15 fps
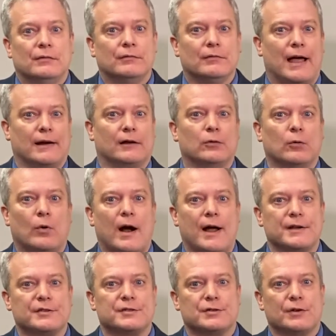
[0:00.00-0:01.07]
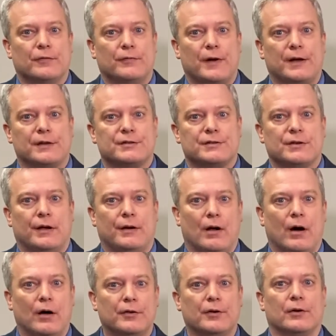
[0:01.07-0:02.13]
like chlorides, sulfates, and
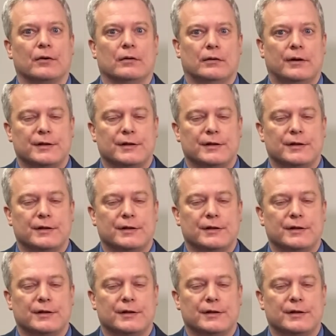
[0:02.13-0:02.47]
other